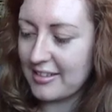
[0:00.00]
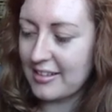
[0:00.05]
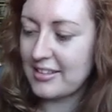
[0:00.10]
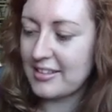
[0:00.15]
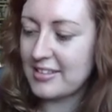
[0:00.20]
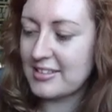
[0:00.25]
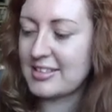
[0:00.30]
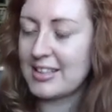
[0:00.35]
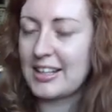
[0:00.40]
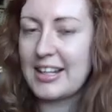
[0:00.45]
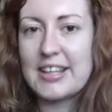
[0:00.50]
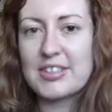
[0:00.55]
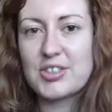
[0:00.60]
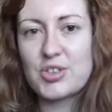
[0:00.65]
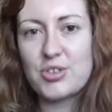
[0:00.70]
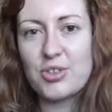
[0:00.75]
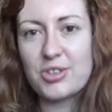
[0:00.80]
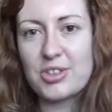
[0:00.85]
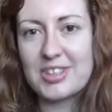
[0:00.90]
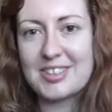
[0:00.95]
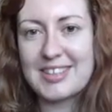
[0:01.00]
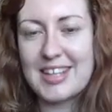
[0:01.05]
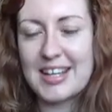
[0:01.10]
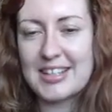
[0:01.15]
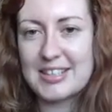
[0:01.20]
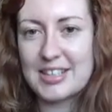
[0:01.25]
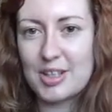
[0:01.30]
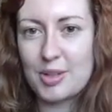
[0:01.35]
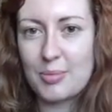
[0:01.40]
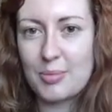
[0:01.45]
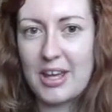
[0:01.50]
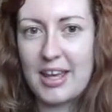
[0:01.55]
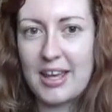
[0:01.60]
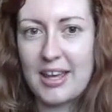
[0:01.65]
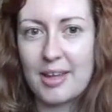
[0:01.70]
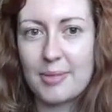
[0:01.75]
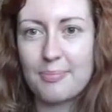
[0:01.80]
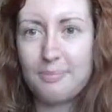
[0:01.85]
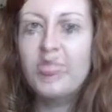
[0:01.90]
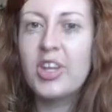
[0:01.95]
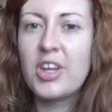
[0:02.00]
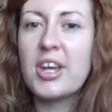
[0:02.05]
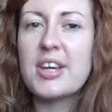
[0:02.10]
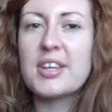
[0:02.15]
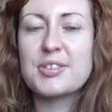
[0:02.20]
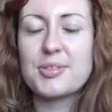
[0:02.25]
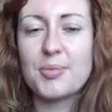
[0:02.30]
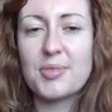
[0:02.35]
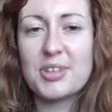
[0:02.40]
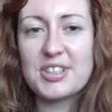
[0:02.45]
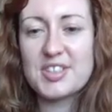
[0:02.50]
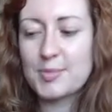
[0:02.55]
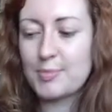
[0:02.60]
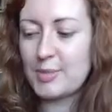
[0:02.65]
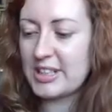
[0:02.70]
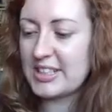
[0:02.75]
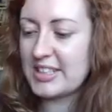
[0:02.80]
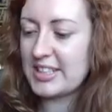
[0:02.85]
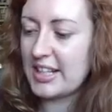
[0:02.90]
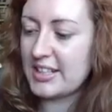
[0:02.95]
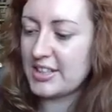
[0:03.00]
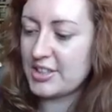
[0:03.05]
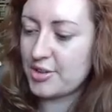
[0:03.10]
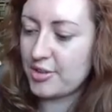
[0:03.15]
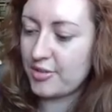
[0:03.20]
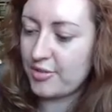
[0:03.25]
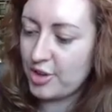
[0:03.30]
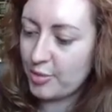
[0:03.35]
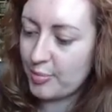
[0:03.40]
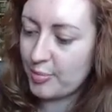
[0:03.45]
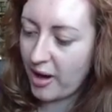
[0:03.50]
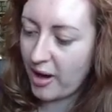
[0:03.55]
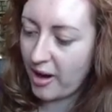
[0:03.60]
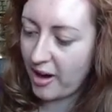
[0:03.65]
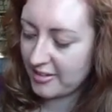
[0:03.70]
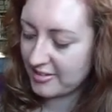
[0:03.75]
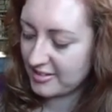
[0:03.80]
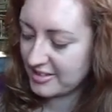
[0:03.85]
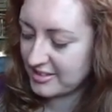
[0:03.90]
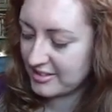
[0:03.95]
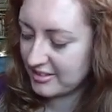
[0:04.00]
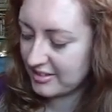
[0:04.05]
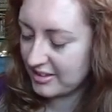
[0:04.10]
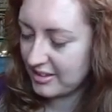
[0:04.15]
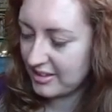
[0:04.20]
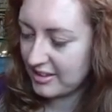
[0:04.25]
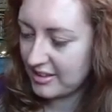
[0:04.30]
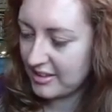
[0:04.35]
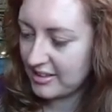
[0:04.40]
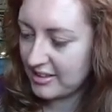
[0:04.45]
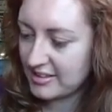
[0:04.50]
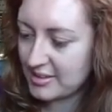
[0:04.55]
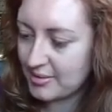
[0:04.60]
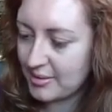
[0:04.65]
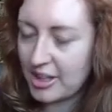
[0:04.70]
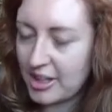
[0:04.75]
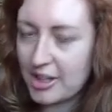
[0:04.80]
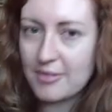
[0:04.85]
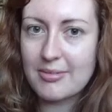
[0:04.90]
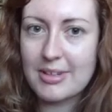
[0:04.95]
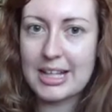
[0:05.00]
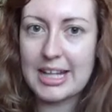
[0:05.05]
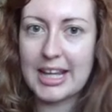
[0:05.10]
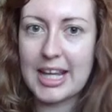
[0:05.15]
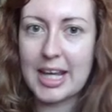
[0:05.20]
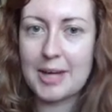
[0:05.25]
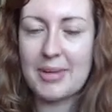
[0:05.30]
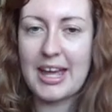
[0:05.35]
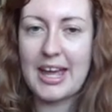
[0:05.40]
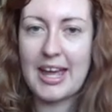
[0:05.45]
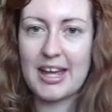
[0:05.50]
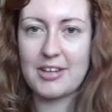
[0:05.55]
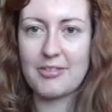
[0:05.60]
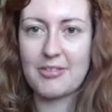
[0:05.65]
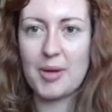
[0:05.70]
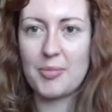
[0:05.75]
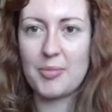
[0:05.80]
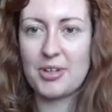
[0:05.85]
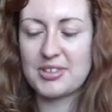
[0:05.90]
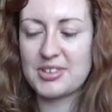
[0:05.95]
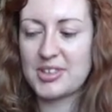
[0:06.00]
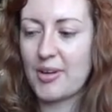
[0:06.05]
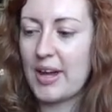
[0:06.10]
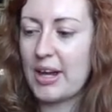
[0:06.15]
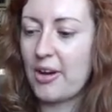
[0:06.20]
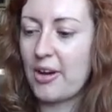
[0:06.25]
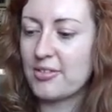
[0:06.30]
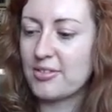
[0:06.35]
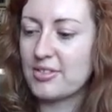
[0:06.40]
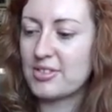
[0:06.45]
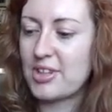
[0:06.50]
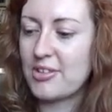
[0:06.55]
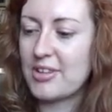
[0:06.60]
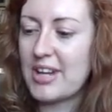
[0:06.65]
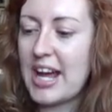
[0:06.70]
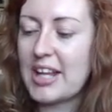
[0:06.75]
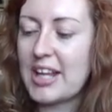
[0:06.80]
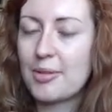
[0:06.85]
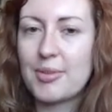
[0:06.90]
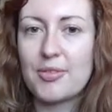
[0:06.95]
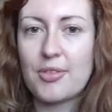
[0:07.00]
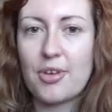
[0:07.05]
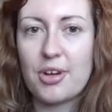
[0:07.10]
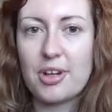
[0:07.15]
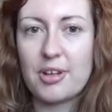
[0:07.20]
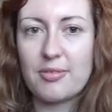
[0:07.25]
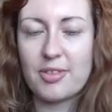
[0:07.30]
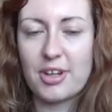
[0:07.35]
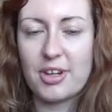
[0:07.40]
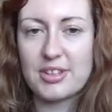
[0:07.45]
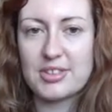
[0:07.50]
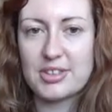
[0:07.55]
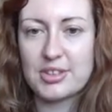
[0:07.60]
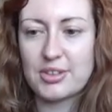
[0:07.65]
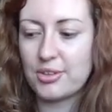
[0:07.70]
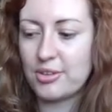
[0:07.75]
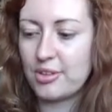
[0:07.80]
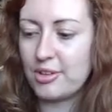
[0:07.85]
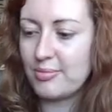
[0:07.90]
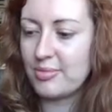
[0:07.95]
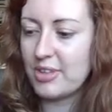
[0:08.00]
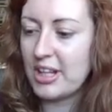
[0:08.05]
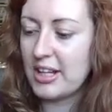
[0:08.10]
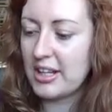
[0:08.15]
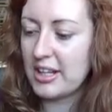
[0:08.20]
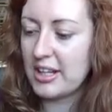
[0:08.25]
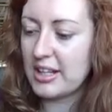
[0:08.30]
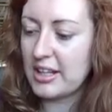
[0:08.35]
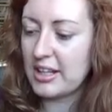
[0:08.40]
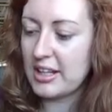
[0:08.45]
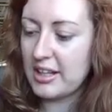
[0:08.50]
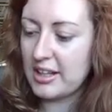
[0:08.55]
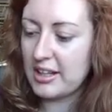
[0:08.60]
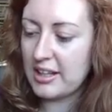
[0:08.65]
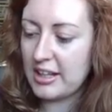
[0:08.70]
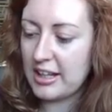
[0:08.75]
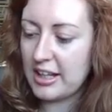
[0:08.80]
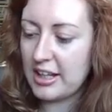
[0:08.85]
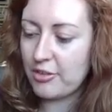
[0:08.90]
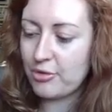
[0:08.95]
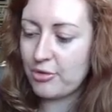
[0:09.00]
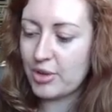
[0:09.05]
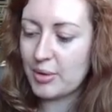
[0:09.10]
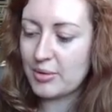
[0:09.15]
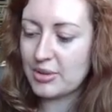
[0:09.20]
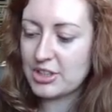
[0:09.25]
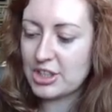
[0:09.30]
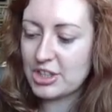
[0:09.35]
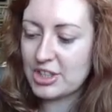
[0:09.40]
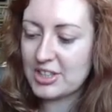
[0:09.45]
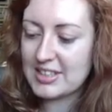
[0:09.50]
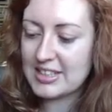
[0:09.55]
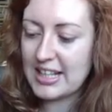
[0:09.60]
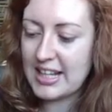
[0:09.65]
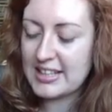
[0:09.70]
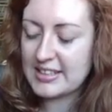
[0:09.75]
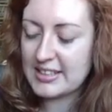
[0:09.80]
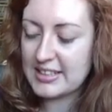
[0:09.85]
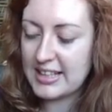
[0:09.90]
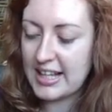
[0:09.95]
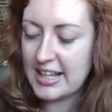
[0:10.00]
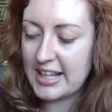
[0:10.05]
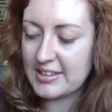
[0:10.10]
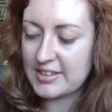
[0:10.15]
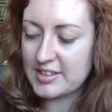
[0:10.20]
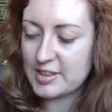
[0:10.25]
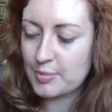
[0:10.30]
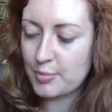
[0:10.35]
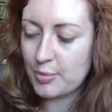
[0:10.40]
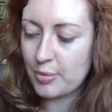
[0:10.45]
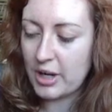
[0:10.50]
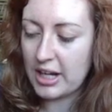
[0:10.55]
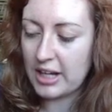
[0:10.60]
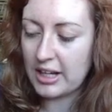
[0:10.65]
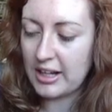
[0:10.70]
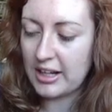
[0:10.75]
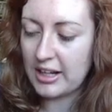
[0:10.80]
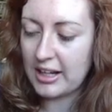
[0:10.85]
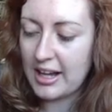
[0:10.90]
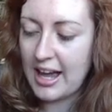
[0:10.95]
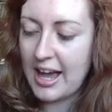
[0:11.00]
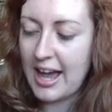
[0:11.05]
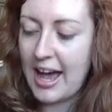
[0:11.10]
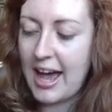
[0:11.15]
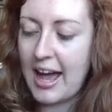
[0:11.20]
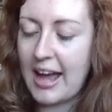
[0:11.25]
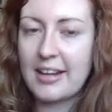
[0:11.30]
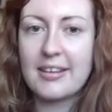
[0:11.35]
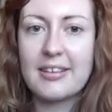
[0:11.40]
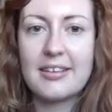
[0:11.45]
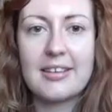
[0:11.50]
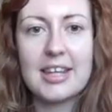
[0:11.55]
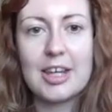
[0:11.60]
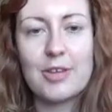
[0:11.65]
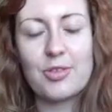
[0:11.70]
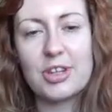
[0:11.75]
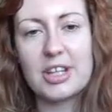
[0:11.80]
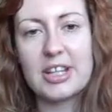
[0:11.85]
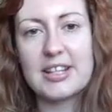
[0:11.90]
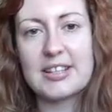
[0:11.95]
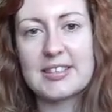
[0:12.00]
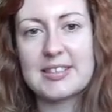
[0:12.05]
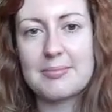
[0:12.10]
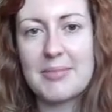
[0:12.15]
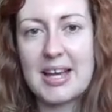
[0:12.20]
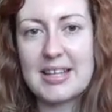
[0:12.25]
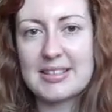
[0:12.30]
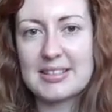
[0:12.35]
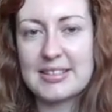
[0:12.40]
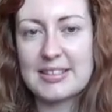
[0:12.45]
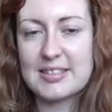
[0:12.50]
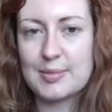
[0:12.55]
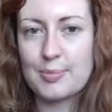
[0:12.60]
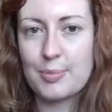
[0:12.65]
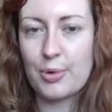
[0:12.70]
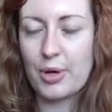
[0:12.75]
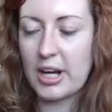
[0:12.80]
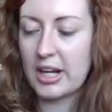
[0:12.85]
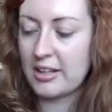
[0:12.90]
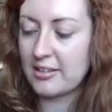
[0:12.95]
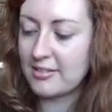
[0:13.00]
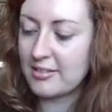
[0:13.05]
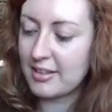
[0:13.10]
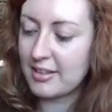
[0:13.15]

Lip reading: so let's draw the setup here. So I'm going to split it into a few parts so I can really get my head around what's going on. So now that we've got it vertical, if we were to just let the spring hang, given that it's a massless spring,